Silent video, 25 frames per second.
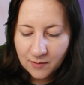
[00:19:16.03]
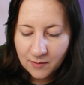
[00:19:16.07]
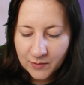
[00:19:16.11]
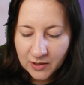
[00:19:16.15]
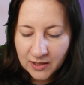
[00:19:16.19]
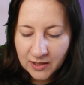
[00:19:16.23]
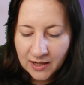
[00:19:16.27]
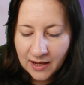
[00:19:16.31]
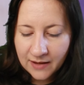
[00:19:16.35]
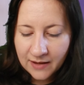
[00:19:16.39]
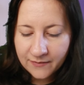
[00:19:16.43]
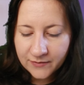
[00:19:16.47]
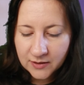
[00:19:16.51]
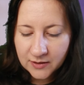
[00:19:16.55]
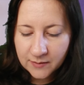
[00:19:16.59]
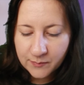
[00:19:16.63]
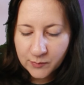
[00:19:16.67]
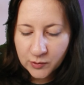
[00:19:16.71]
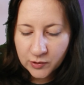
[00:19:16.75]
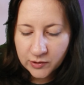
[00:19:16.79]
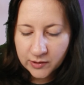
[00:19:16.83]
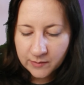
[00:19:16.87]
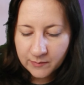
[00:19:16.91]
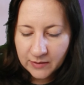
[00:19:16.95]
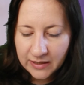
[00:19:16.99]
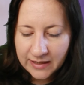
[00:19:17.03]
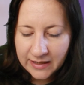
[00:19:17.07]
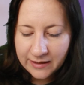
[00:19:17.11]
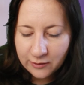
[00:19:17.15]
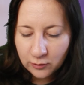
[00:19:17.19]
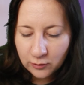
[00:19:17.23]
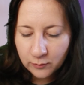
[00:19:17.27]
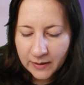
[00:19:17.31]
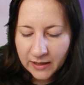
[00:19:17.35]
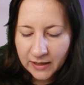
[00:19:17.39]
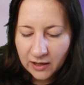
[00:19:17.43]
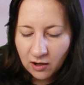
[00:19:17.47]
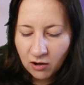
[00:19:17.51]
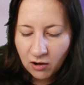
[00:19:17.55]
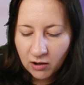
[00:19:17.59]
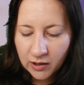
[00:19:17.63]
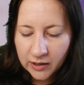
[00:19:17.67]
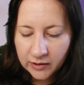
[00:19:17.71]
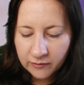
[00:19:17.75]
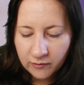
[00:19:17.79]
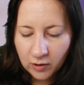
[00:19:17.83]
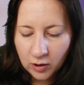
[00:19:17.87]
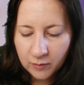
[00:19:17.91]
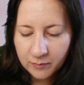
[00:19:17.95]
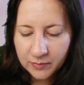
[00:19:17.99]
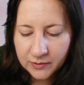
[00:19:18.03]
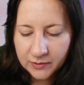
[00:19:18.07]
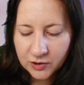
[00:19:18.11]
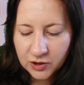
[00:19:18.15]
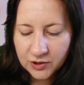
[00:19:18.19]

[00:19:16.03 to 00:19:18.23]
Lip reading: I'm going to have to put them a little bit higher up,